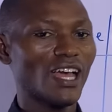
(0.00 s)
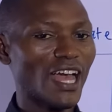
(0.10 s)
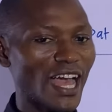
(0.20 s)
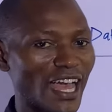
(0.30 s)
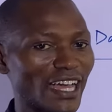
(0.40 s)

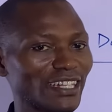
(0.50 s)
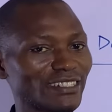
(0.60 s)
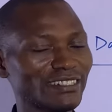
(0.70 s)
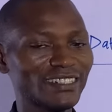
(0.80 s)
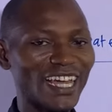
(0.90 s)

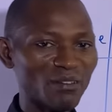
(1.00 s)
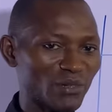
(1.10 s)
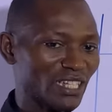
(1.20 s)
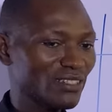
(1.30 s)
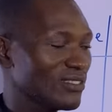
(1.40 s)
and that
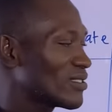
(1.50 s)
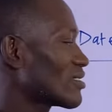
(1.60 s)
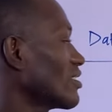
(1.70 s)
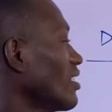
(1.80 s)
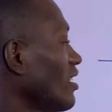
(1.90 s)

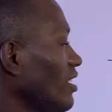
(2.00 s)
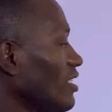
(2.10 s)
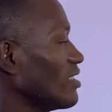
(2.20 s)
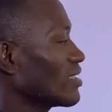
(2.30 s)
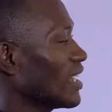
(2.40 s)
means
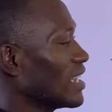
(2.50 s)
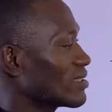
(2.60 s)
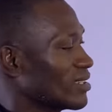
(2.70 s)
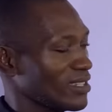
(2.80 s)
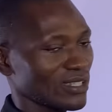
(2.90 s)
it's an
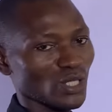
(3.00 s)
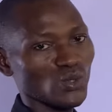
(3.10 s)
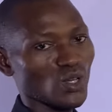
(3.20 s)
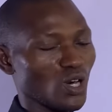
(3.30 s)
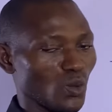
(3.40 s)
asset.
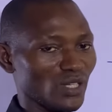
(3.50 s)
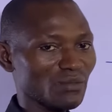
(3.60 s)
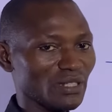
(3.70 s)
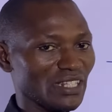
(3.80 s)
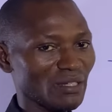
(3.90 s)
It will always
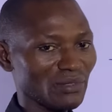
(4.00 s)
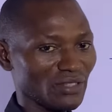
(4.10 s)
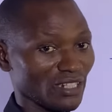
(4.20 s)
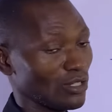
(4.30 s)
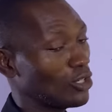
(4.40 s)
be
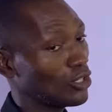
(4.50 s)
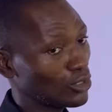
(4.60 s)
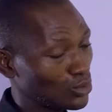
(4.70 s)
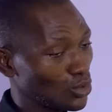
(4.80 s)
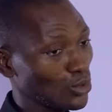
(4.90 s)
debited.
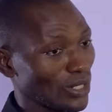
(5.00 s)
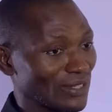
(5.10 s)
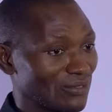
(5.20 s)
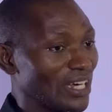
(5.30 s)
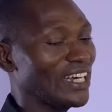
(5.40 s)
Although
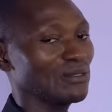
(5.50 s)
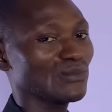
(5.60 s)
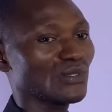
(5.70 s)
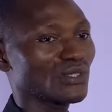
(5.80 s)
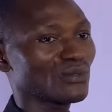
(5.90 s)
at
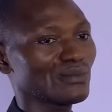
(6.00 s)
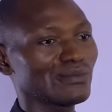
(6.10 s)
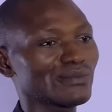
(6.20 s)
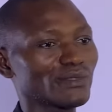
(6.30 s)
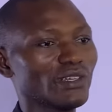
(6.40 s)
times
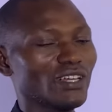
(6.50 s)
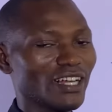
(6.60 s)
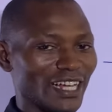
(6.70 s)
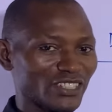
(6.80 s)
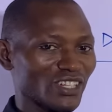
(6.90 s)

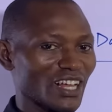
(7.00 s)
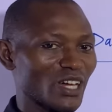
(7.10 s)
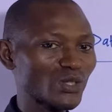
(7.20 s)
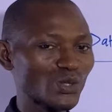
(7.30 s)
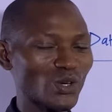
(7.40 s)
cash
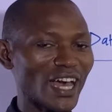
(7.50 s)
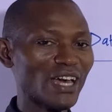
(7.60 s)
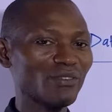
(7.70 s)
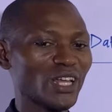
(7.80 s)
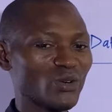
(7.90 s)
account could
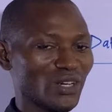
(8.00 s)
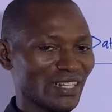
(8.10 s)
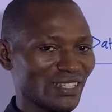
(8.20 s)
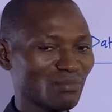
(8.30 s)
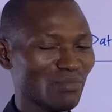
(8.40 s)
have a
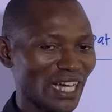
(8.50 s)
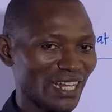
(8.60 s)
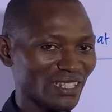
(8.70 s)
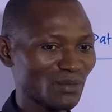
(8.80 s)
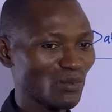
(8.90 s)
credit
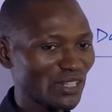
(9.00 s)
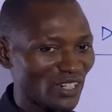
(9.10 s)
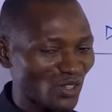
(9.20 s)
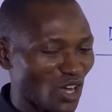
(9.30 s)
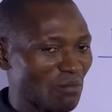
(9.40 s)
balance, but
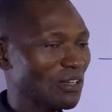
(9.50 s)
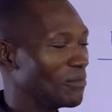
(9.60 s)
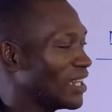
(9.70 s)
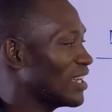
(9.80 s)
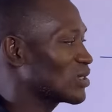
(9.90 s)
the normal
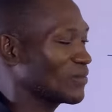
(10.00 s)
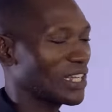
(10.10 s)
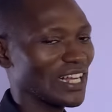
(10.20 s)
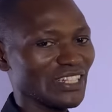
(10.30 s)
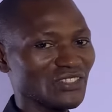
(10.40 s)
balance of a
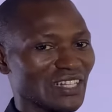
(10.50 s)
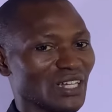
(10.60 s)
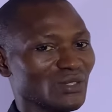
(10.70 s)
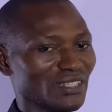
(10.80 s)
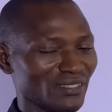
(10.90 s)
cash
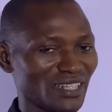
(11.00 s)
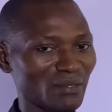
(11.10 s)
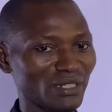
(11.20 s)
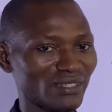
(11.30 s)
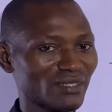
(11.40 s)
account is
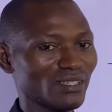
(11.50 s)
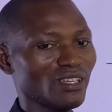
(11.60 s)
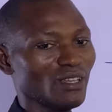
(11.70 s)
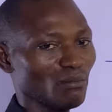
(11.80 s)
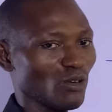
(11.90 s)
debit.
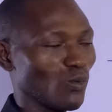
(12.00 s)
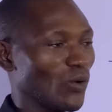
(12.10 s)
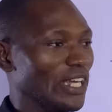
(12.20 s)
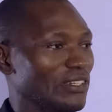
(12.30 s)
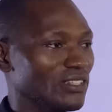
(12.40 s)
But
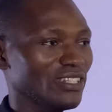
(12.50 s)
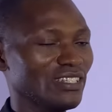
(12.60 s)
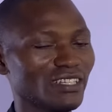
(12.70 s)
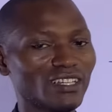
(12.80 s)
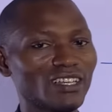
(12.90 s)
when
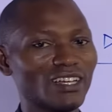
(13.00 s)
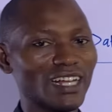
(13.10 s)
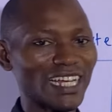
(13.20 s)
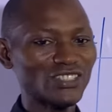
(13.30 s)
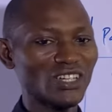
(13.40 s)
the
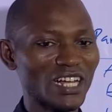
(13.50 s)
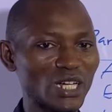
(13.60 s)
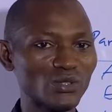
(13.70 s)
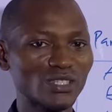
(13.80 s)
cash account